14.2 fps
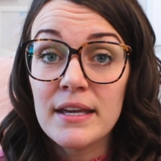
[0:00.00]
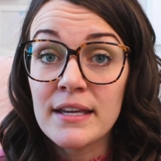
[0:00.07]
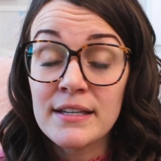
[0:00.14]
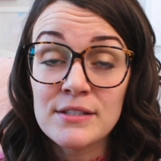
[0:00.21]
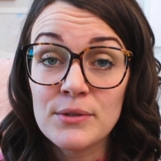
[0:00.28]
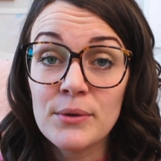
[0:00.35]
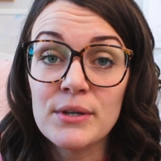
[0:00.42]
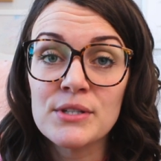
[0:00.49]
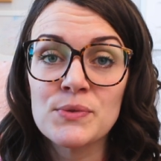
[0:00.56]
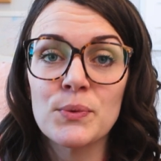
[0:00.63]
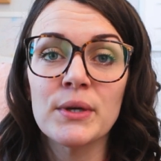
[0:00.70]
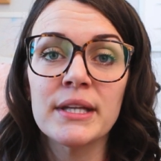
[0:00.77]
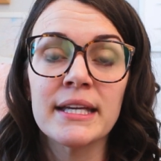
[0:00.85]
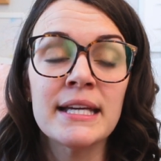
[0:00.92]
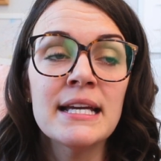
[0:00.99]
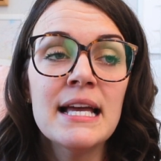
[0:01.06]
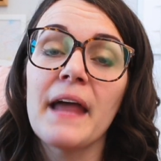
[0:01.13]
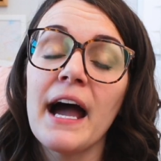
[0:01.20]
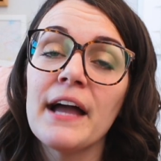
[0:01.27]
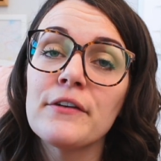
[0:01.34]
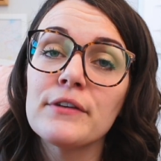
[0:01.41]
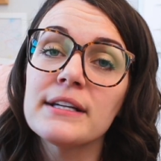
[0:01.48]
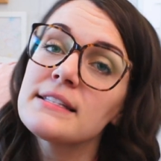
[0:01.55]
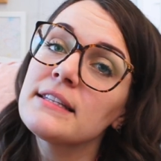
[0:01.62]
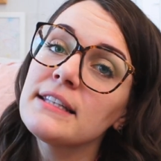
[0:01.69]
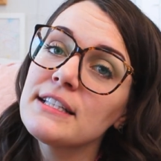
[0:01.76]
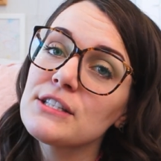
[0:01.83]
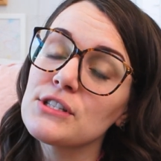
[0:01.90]
is yours, really. I
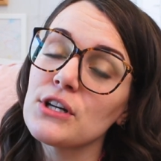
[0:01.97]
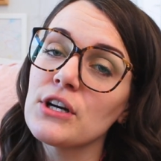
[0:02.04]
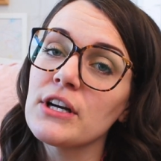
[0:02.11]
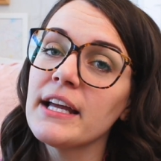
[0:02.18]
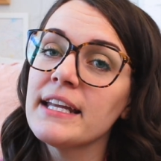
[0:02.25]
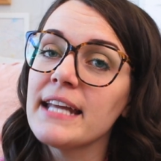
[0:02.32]
recently started